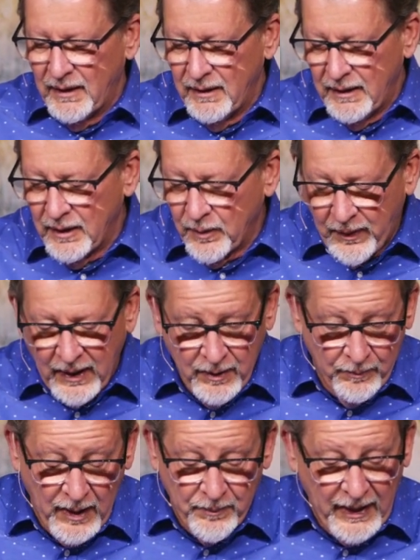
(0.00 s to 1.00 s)

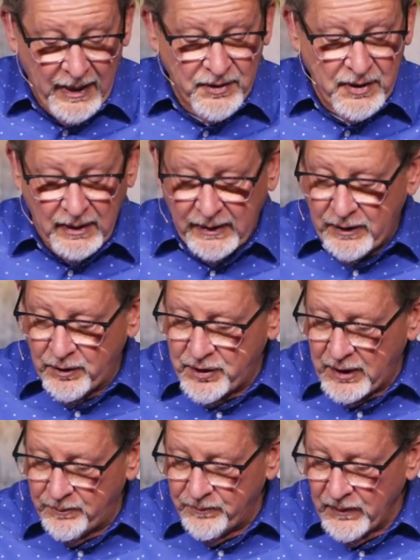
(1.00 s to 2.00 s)
In my past, the
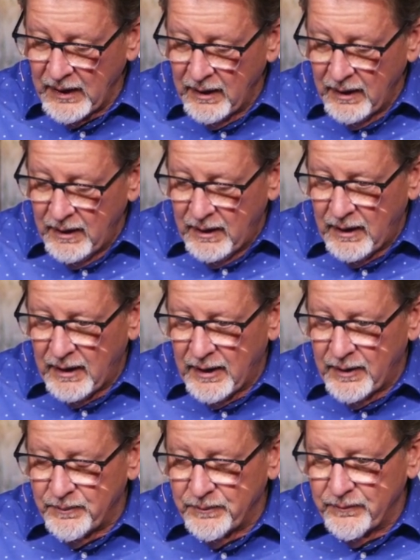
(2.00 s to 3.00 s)
leadership
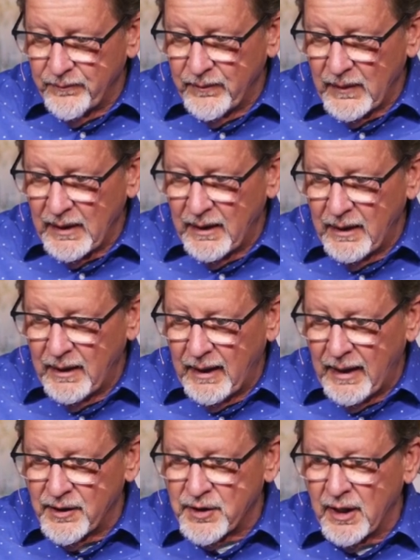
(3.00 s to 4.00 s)

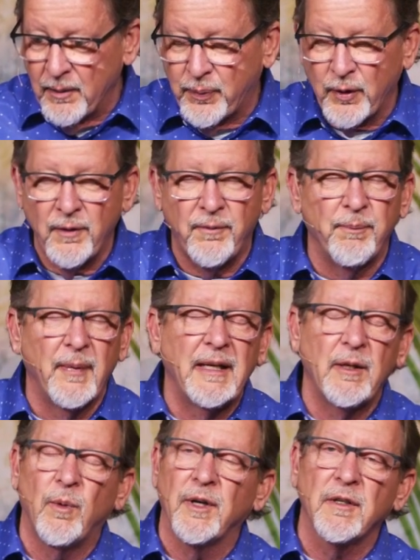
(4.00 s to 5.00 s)
has approved
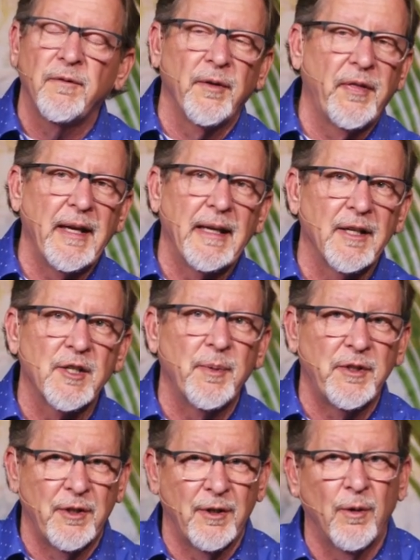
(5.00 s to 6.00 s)
many wonderful things.
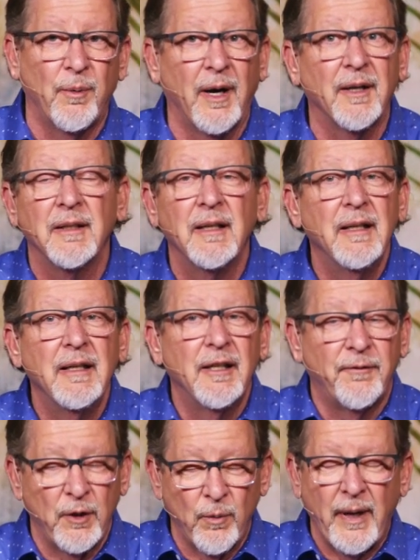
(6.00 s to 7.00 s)
But you know what?
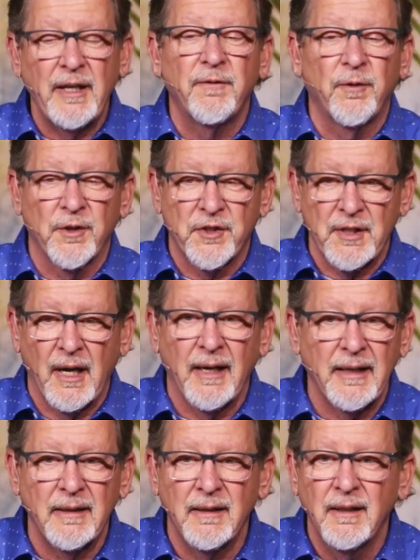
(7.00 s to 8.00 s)
If you wait for a
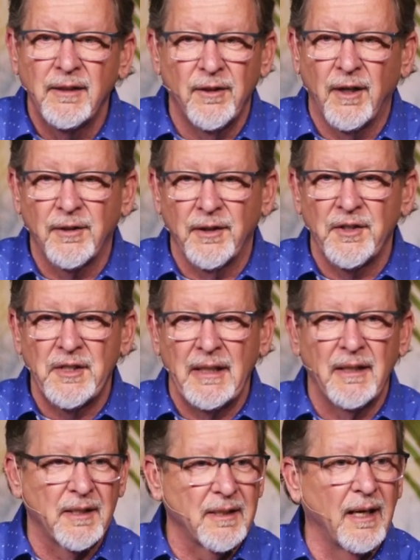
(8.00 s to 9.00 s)
sign, you're not going to see
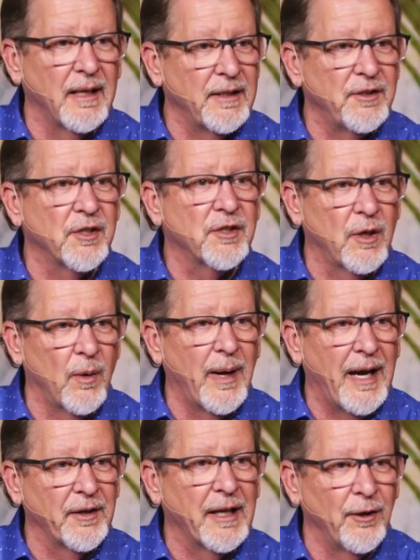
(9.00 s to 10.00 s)
the sign. Just go
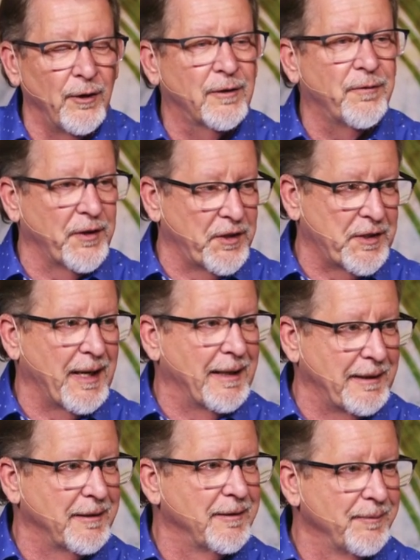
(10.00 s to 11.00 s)
out and look for the
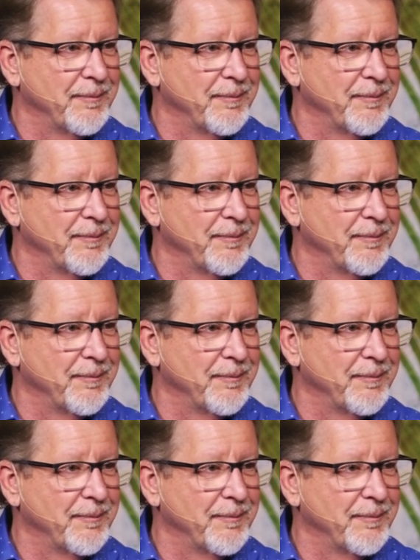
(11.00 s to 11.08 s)
sign.